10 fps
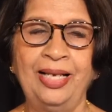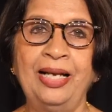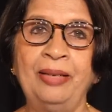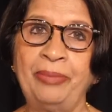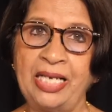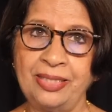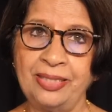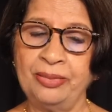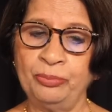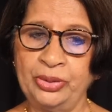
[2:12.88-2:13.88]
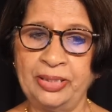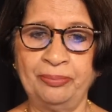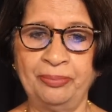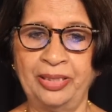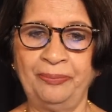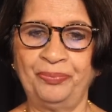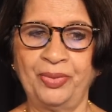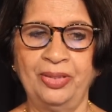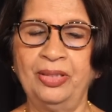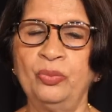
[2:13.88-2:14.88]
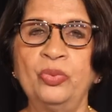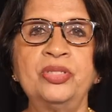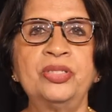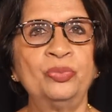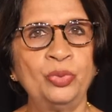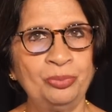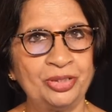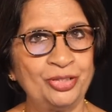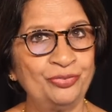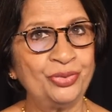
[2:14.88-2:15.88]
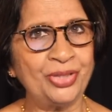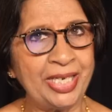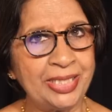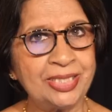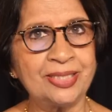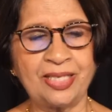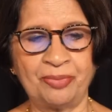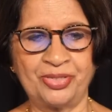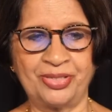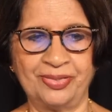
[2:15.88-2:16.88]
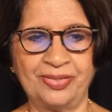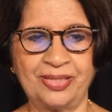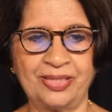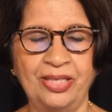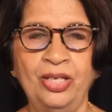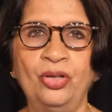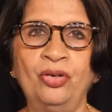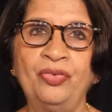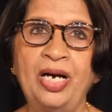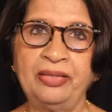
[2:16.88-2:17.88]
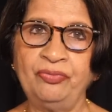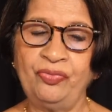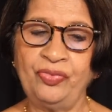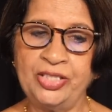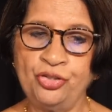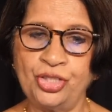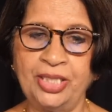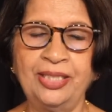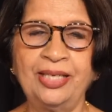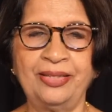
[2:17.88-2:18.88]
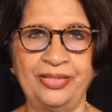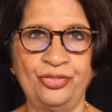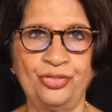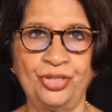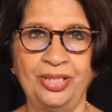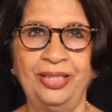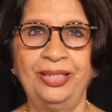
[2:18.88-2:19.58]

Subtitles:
Ambassador Muthamma was a woman of great substance, of unflinching courage,